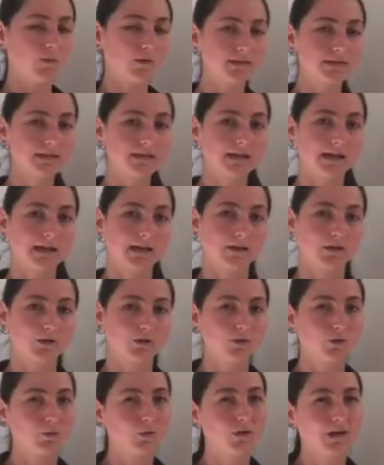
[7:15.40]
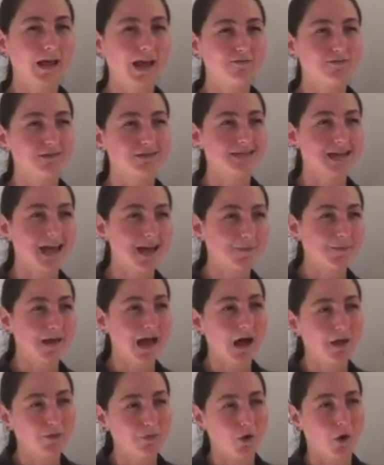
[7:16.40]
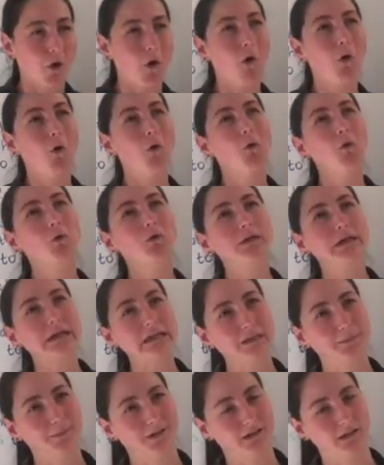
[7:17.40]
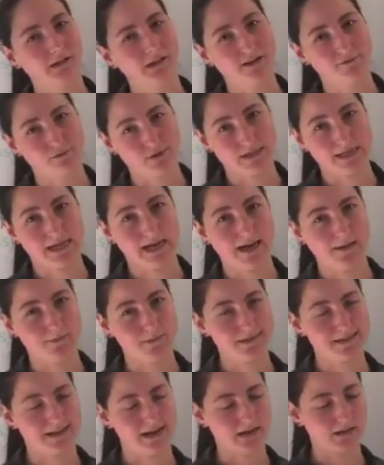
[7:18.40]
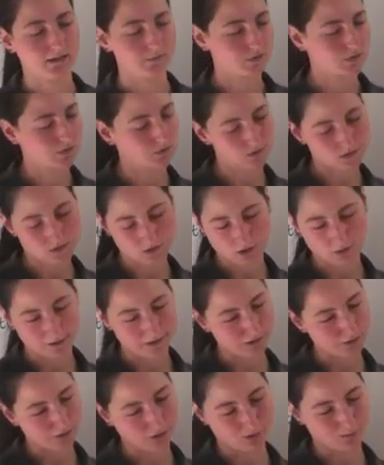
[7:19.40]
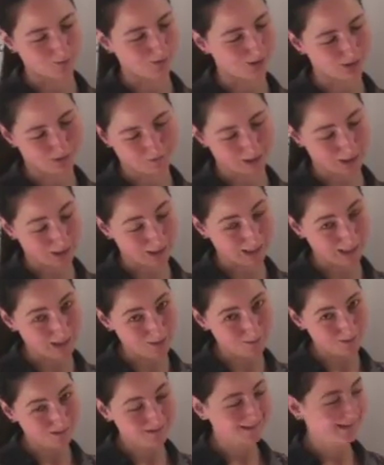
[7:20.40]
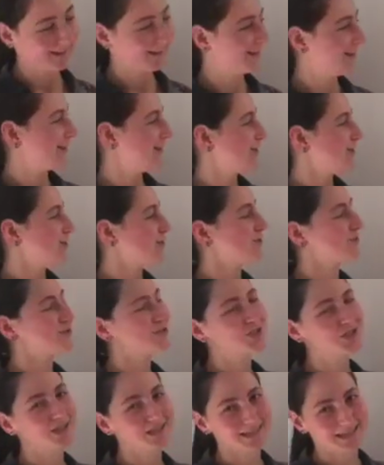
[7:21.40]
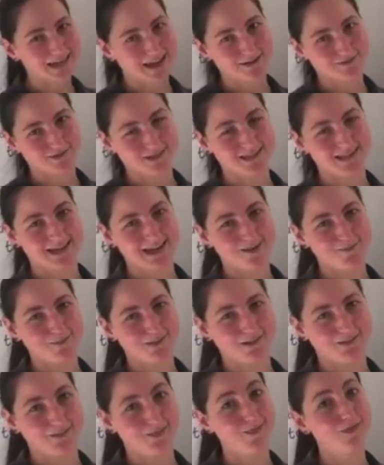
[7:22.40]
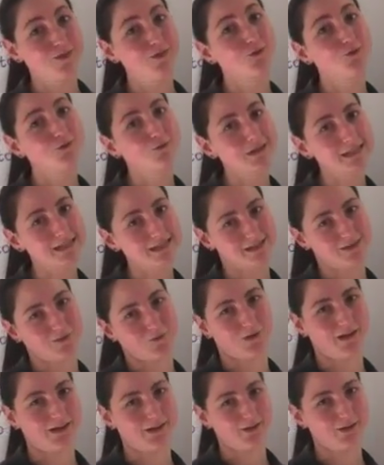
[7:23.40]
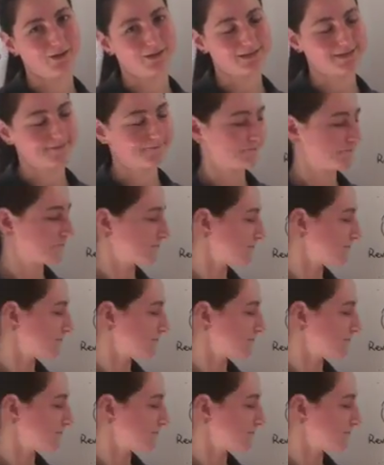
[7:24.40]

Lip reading: once again, you won't have to type out the whole email every time saying, I'm so sorry, you're not part of our club. You'll just have to type in the reason why not.